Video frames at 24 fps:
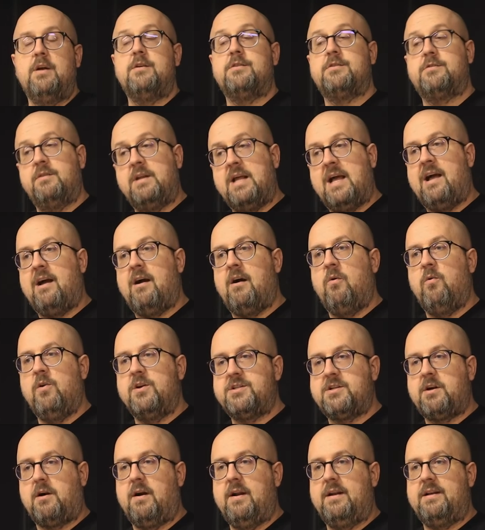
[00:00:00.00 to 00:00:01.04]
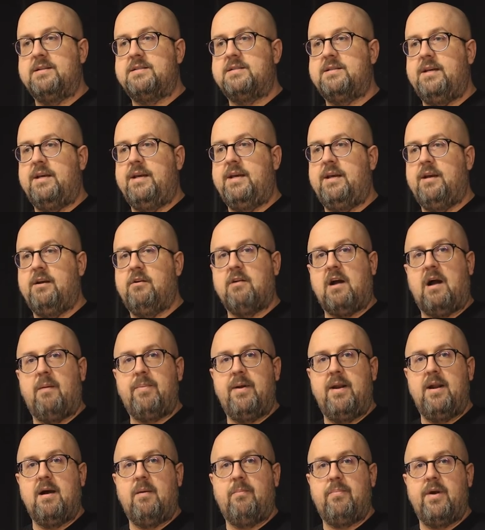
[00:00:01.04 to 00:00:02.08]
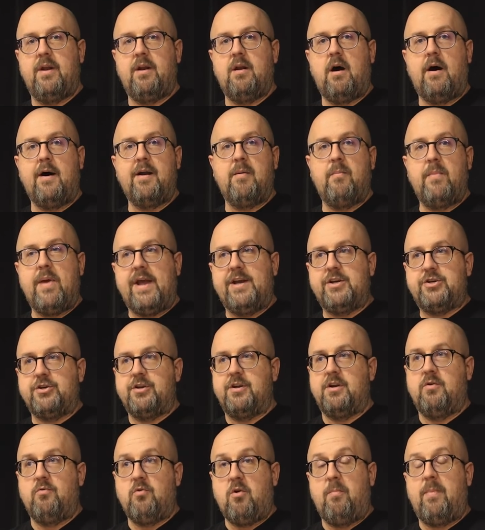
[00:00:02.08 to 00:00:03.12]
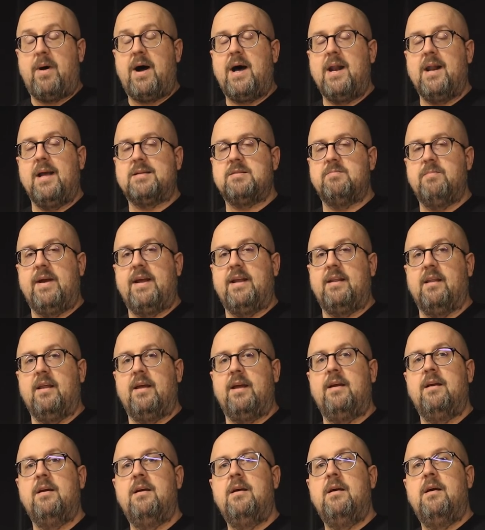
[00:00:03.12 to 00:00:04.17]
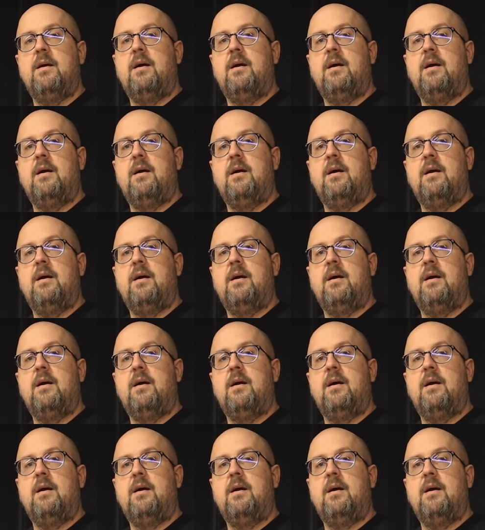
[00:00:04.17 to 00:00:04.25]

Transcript: So now we're starting to see cropping up in automation and robotics mainly,